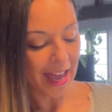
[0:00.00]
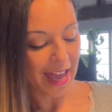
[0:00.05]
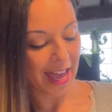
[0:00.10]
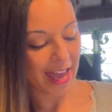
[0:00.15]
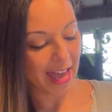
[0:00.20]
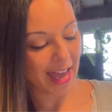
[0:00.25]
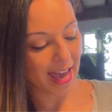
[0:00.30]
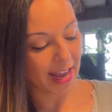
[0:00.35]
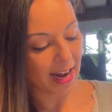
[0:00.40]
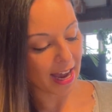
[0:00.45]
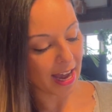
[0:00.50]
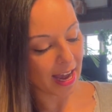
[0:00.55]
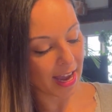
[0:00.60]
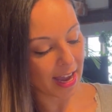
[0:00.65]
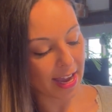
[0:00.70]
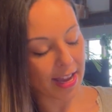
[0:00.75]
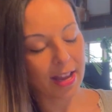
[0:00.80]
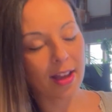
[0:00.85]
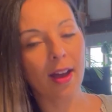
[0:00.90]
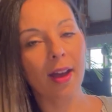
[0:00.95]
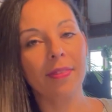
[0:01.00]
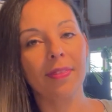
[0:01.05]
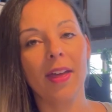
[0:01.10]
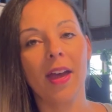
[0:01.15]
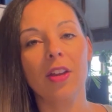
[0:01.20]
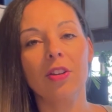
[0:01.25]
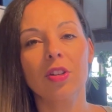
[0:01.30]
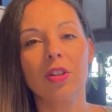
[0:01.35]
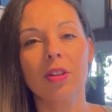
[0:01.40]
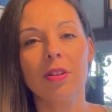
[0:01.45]
And I got
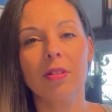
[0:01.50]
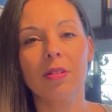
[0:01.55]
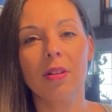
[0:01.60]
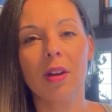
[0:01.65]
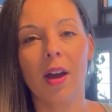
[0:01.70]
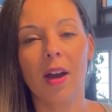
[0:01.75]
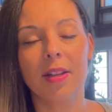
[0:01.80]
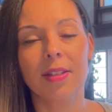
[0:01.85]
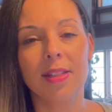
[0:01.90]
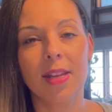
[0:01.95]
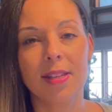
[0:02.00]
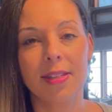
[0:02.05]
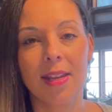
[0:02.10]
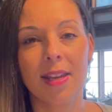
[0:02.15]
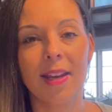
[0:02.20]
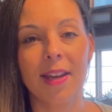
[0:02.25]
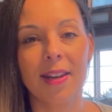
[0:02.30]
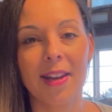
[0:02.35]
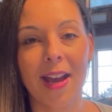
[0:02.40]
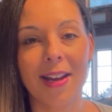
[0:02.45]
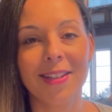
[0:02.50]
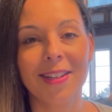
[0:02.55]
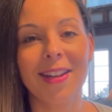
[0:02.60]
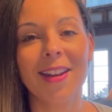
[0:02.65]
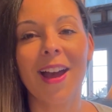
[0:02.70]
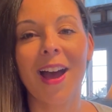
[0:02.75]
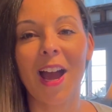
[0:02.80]
that tune on CC Connected.